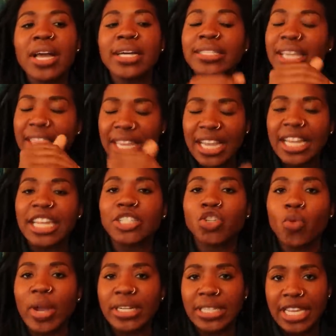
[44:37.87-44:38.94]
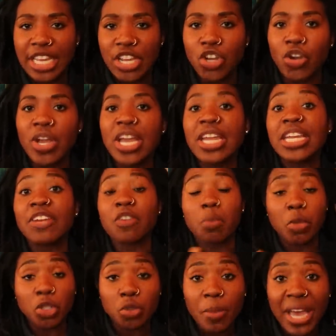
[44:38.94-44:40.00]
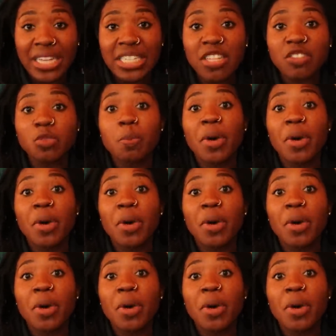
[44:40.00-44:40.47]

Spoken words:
because I think it is great to hear different perspectives.